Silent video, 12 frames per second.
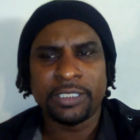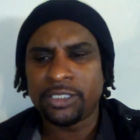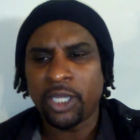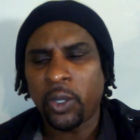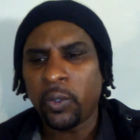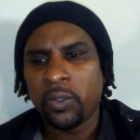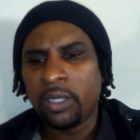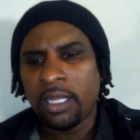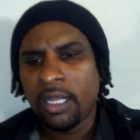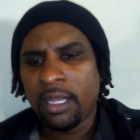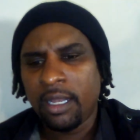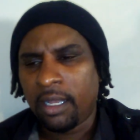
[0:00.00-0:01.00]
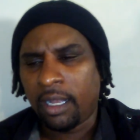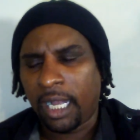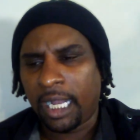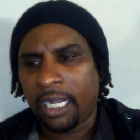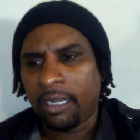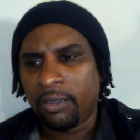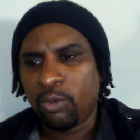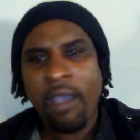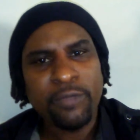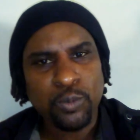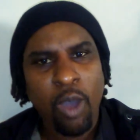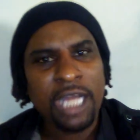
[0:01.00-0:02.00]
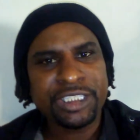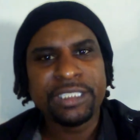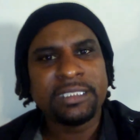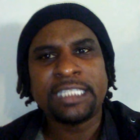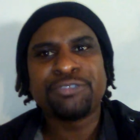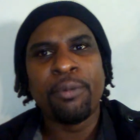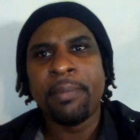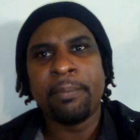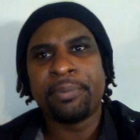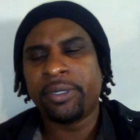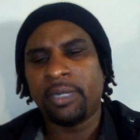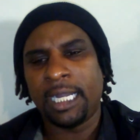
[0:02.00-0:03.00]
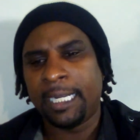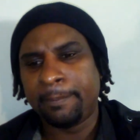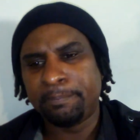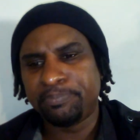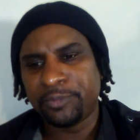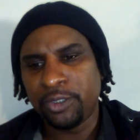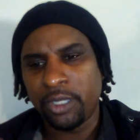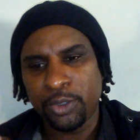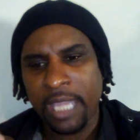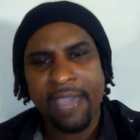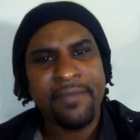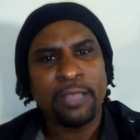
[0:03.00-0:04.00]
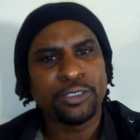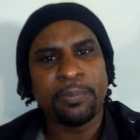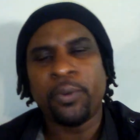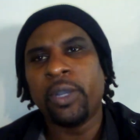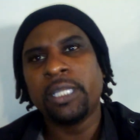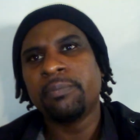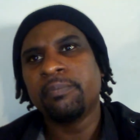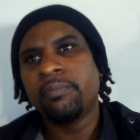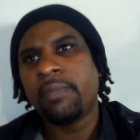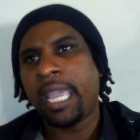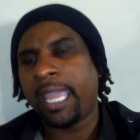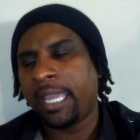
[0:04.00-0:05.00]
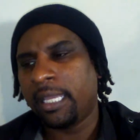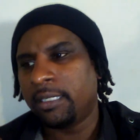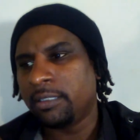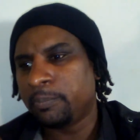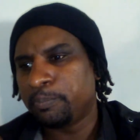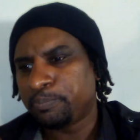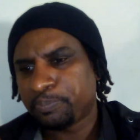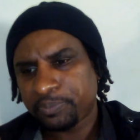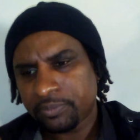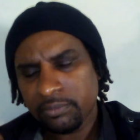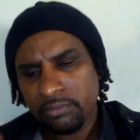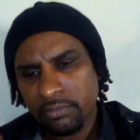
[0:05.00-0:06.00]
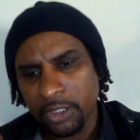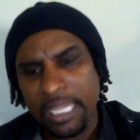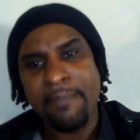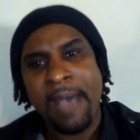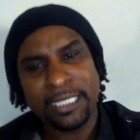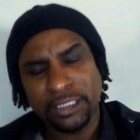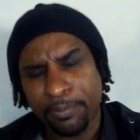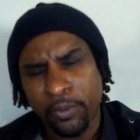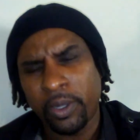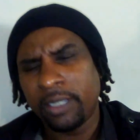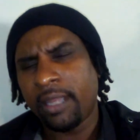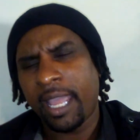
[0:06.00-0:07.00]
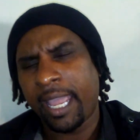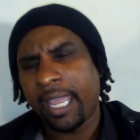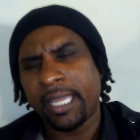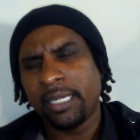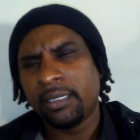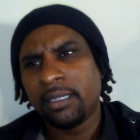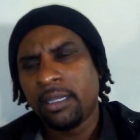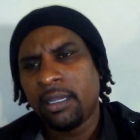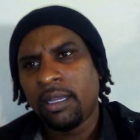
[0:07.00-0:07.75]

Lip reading: And so, whoever's watching, just remember, you have our support, and you have my support, and